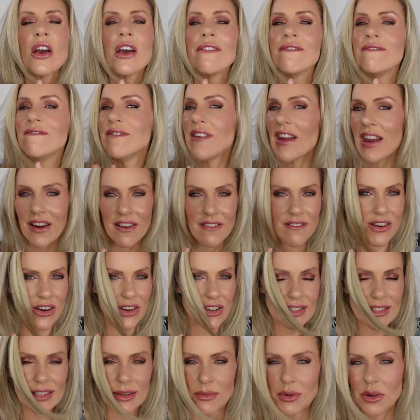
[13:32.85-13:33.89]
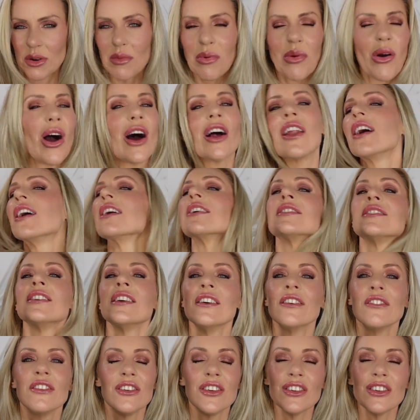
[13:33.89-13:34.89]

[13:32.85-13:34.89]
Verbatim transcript: very very similar product,